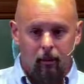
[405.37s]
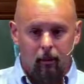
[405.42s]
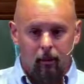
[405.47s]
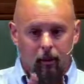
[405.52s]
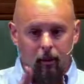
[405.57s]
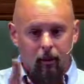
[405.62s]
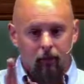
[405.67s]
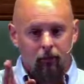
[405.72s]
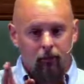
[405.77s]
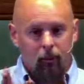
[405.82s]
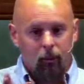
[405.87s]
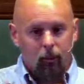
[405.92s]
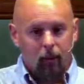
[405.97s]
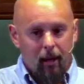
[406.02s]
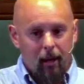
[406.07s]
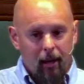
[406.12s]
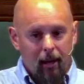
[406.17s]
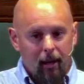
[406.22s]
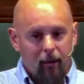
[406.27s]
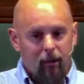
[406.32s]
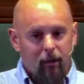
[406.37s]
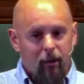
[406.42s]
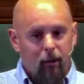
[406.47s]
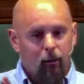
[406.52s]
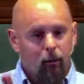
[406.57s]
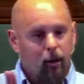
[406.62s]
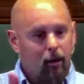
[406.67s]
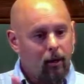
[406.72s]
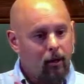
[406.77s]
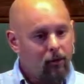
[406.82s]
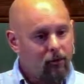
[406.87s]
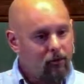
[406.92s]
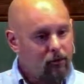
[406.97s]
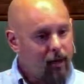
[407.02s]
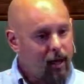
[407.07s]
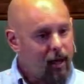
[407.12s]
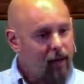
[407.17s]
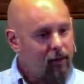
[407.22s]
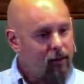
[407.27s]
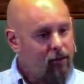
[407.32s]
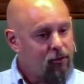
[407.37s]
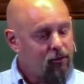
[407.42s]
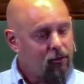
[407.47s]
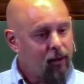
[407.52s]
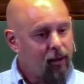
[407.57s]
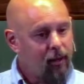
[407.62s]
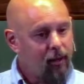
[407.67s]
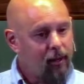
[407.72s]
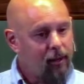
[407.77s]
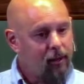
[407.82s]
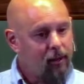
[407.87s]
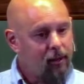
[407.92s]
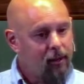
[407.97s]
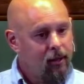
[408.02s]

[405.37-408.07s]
And so everyone is satisfied.